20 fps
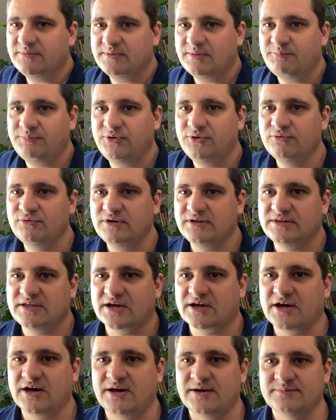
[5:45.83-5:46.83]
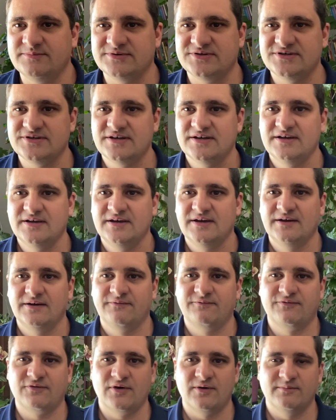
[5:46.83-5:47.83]
beauty that comes
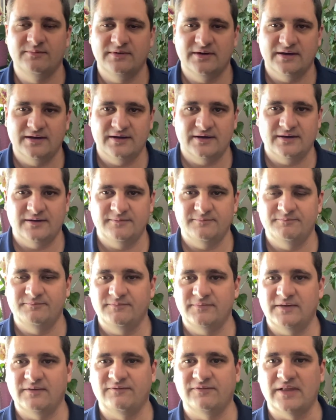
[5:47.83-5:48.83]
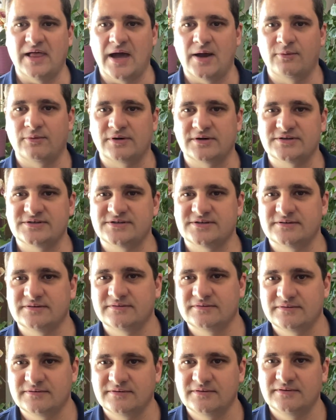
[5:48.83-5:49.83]
from the flowers.
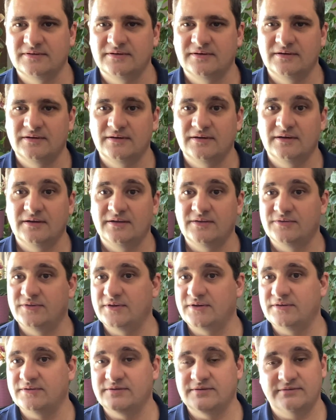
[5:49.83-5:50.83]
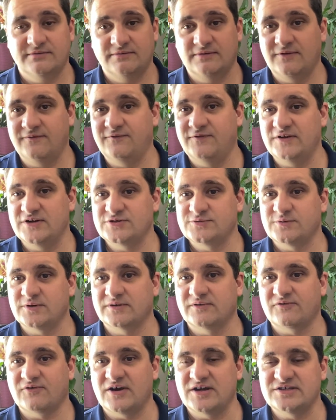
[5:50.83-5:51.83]
The finished work
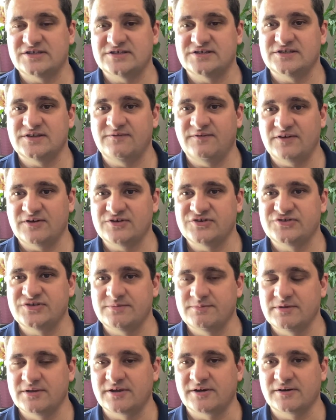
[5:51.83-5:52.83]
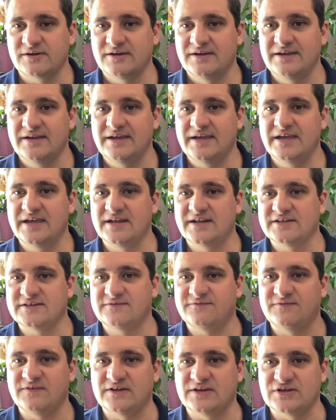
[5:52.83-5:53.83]
of Christ is very similar. It is
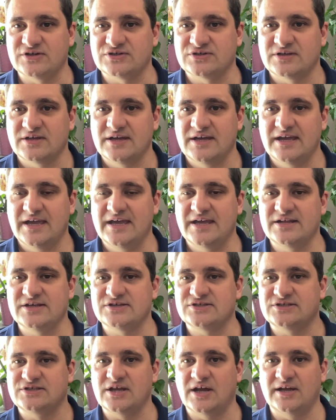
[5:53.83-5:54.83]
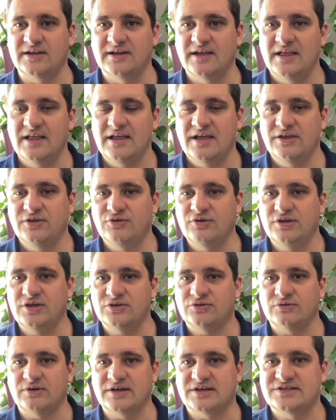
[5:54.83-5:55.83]
finished. It is done. You need
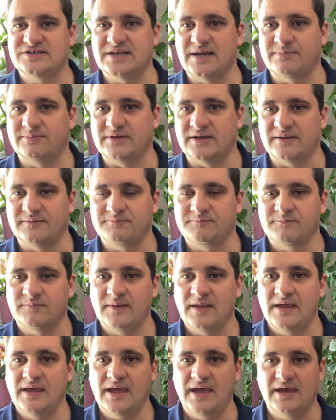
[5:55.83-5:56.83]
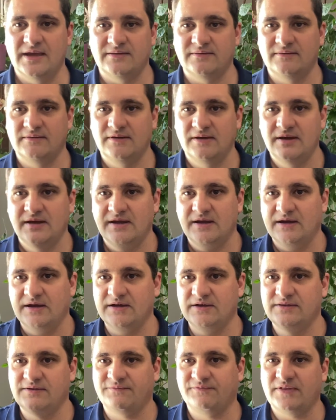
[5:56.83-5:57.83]
to accept it. And
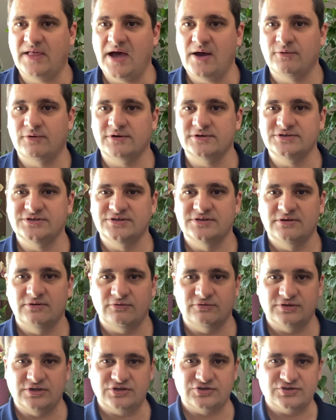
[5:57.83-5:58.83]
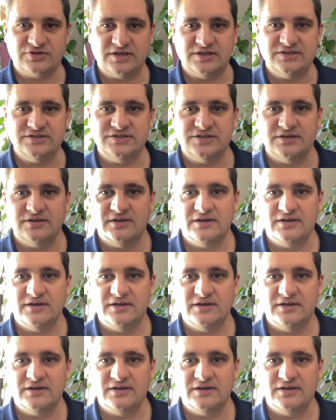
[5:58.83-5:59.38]
the flowers or the trees,